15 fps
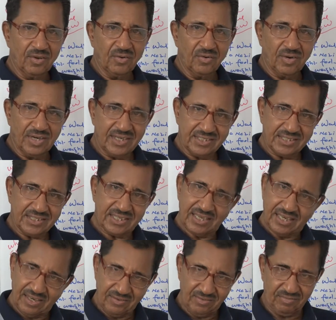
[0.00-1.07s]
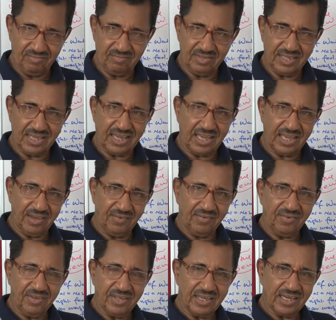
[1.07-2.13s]
One is grave, the
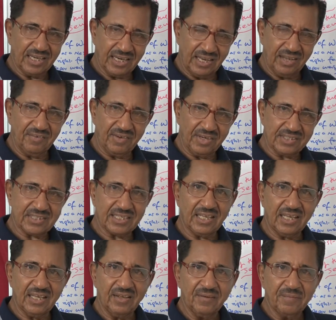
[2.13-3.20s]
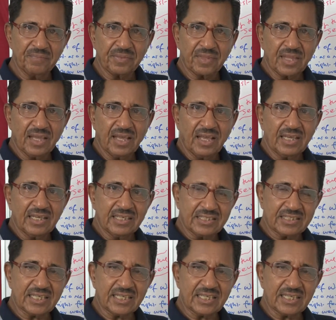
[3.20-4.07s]
cave, grave has the, it's